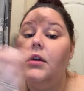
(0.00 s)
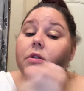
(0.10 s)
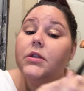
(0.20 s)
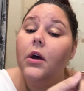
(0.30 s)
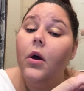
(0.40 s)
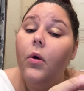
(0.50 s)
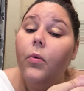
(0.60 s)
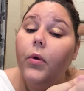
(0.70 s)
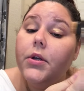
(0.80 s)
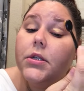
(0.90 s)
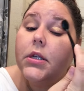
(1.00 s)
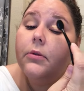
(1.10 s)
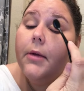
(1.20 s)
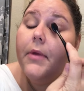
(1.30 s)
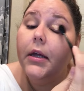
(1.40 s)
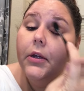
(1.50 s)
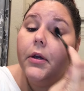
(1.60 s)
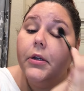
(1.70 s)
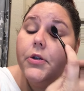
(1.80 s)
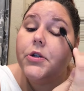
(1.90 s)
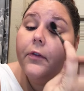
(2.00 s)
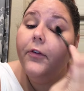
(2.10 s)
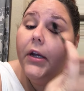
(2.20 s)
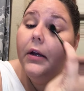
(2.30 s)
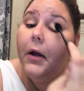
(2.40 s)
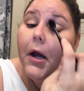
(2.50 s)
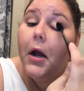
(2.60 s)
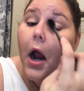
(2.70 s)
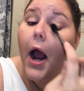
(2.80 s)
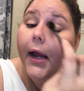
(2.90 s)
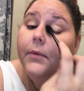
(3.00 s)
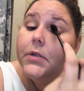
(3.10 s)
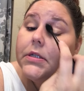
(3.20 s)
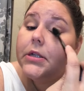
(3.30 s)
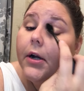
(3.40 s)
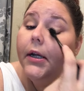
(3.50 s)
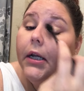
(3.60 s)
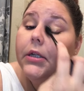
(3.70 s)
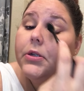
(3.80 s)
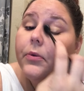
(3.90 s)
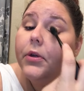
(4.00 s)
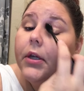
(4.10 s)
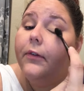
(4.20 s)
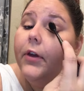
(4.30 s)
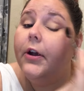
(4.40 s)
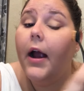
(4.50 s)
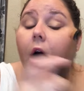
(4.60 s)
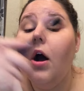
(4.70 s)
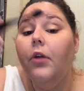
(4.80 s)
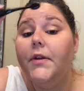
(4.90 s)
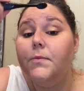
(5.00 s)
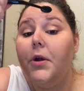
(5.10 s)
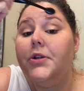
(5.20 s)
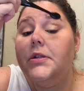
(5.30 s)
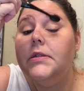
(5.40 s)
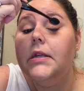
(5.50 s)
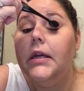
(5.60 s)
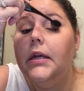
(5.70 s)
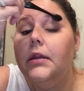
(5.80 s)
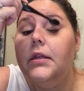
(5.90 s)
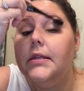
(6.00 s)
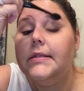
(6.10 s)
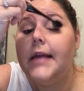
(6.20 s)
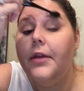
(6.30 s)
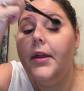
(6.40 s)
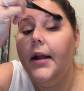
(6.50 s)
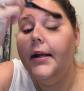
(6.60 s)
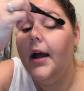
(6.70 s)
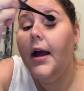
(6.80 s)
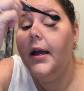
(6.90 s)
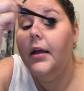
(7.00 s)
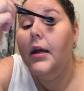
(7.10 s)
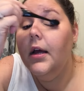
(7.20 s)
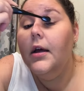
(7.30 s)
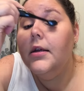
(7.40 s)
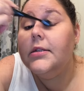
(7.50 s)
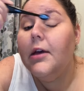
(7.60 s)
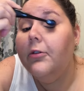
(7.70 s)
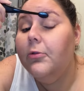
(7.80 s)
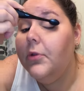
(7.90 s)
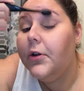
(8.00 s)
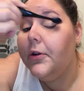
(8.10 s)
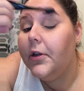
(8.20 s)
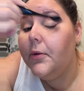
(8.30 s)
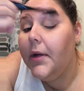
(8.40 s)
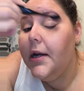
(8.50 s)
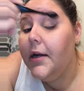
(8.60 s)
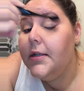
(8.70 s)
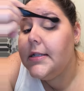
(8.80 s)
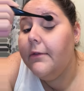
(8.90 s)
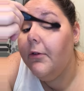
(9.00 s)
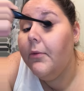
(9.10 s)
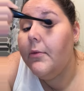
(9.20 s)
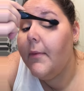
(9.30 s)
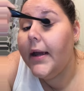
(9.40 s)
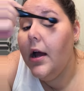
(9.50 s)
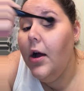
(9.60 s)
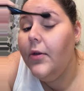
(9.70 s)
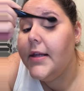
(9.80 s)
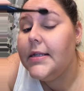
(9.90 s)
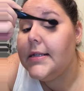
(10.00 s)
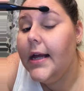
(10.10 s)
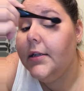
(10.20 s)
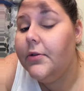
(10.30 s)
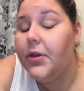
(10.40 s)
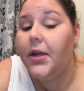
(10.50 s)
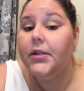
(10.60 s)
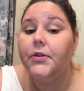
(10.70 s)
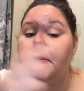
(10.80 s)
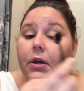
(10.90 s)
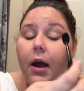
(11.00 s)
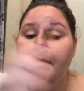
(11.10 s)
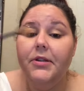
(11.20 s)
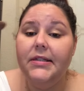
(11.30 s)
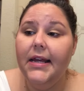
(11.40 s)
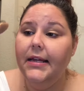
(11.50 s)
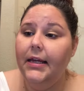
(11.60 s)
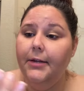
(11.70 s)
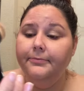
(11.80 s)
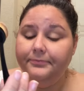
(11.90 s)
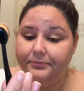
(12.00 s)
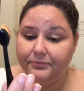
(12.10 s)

So we're just gonna rub that. You can use your finger. I'm just starting to really figure out all these brushes in the set that I got. Some of them look really weird. Some of them I'm like, oh, that's exactly what they do. So I'm just taking